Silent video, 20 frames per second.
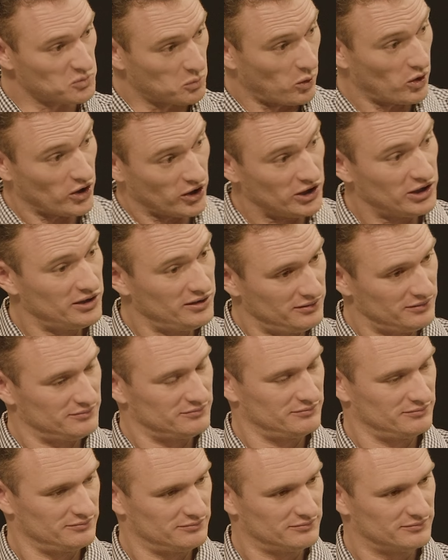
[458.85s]
word
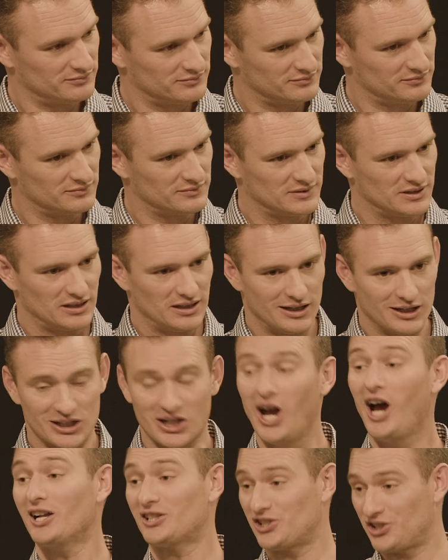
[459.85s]

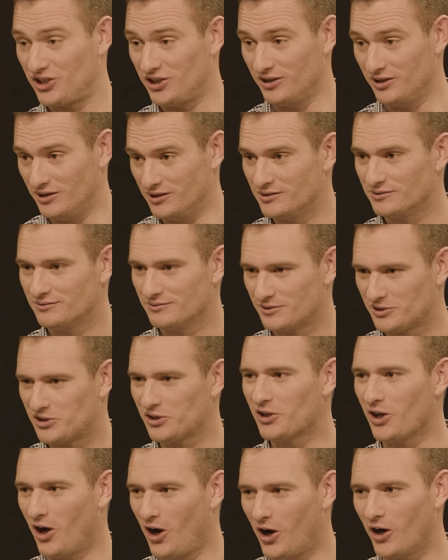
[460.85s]
cuts you
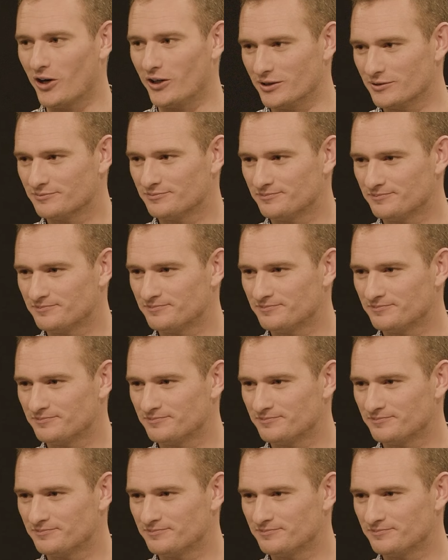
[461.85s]
to the heart.